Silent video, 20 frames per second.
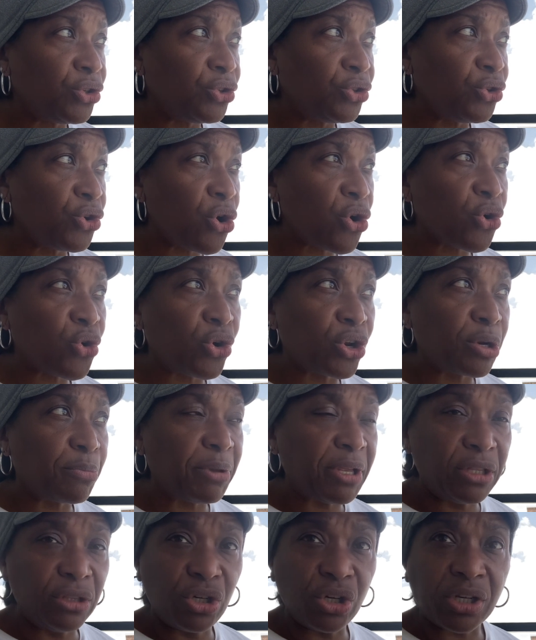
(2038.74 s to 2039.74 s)
you're going to
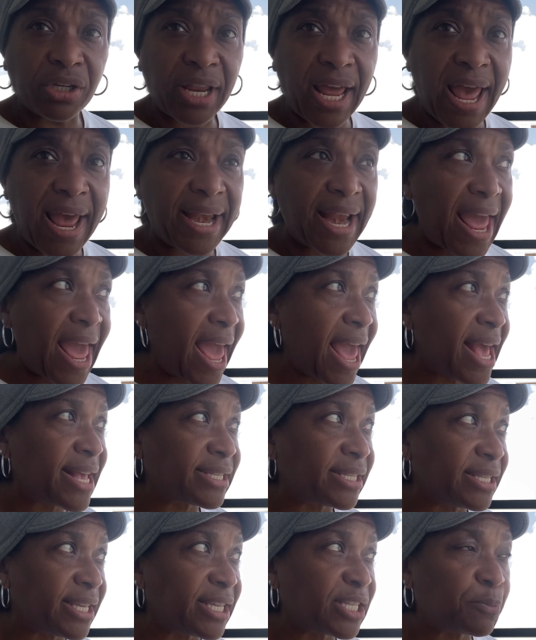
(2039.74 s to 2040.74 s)
be looked at as
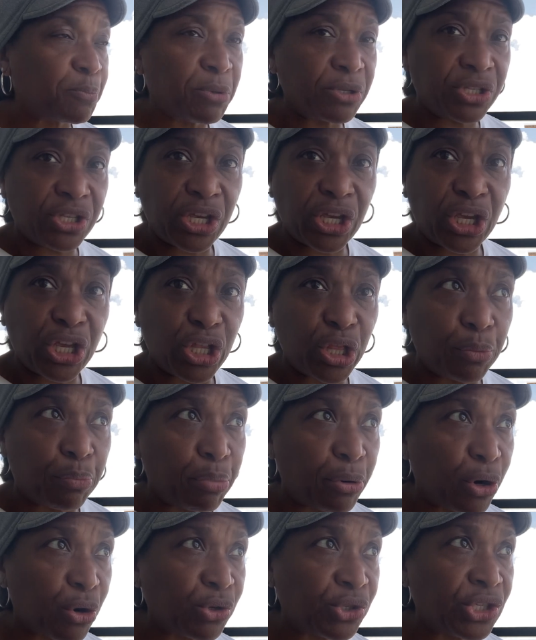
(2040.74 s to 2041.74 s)
this particular
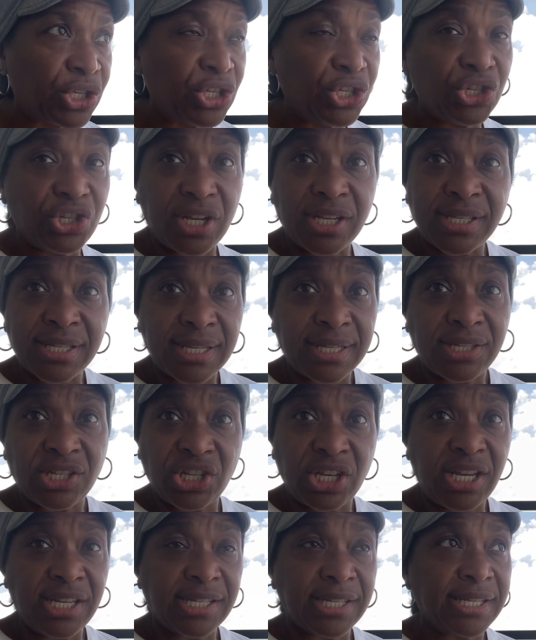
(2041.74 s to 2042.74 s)
person, just as
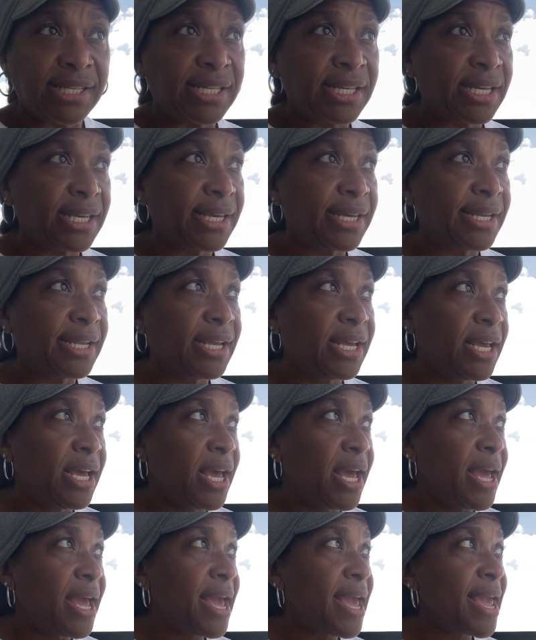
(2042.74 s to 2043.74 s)
Jesus did.
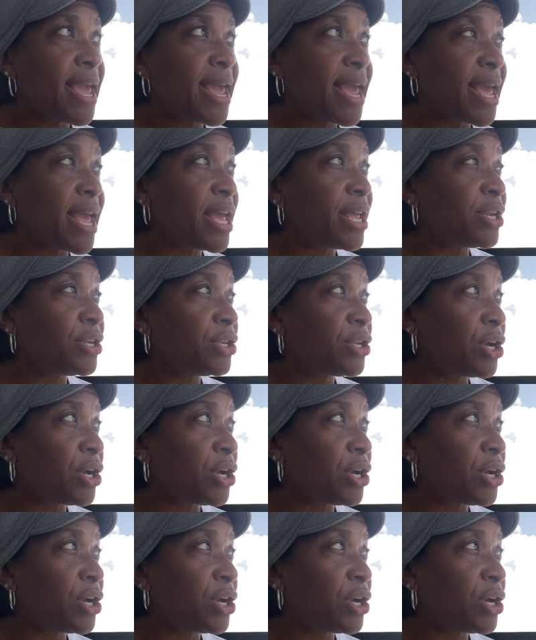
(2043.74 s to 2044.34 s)
And